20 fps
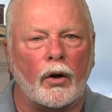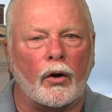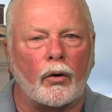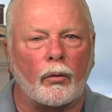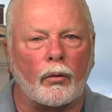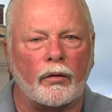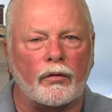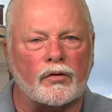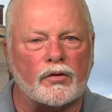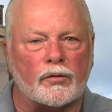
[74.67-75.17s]

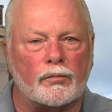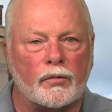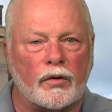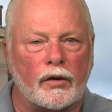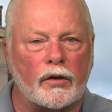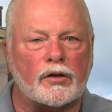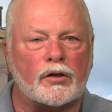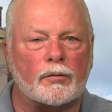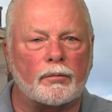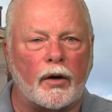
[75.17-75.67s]
with
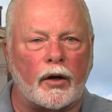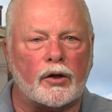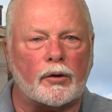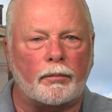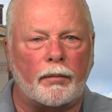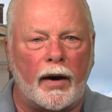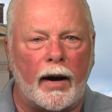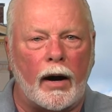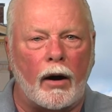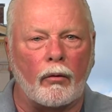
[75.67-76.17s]
this much
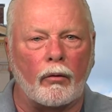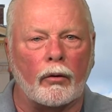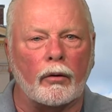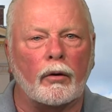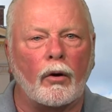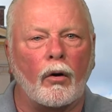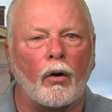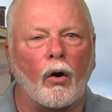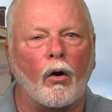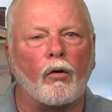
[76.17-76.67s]
power
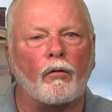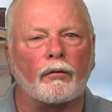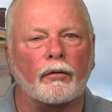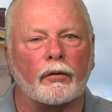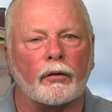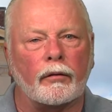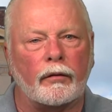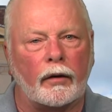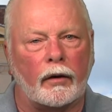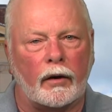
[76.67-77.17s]

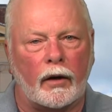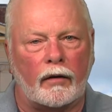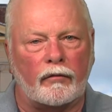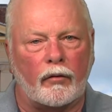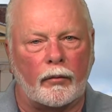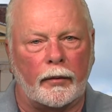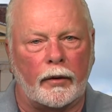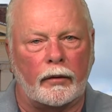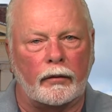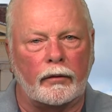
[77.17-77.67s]
over their
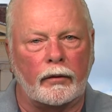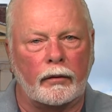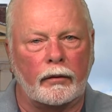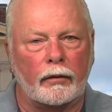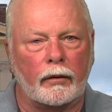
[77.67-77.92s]
government.